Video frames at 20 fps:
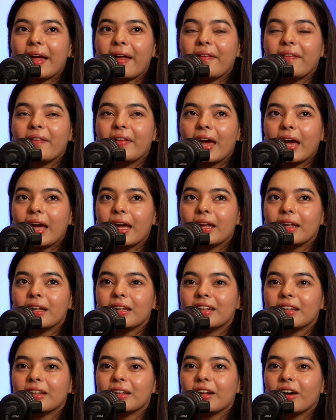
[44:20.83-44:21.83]
and
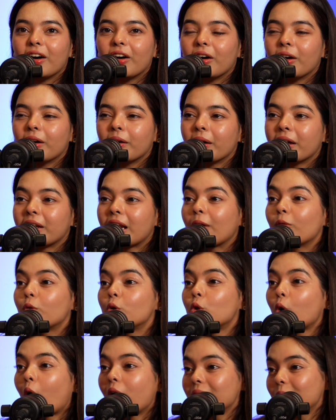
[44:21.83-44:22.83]
then, and I
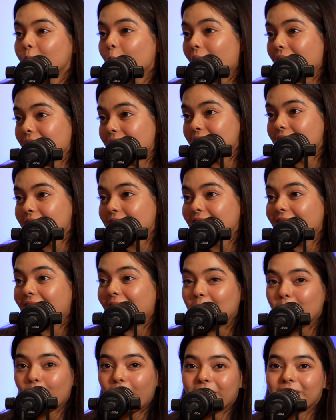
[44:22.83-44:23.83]
would not advise
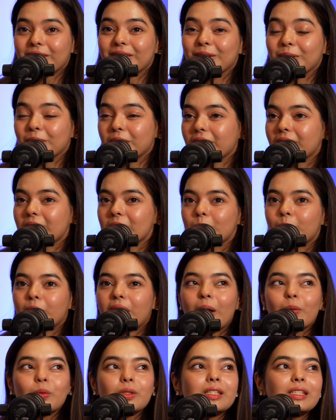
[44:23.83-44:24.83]
anyone to do this, but
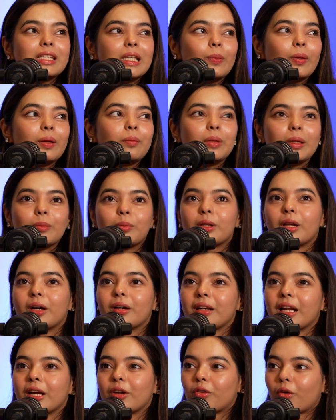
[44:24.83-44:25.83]
I would see when people
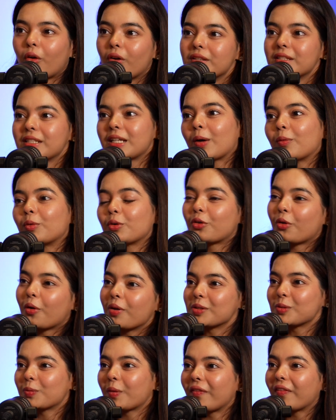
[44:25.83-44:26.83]
are like crossing, I would
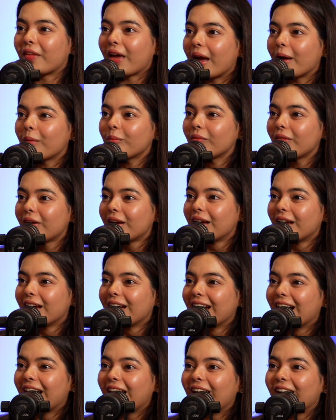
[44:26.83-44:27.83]
cross with them.
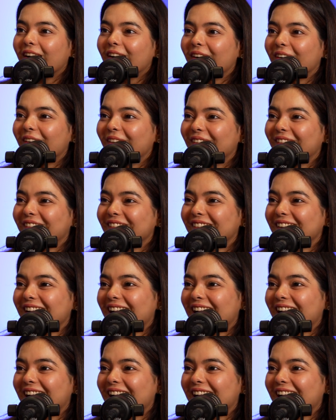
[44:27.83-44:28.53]
And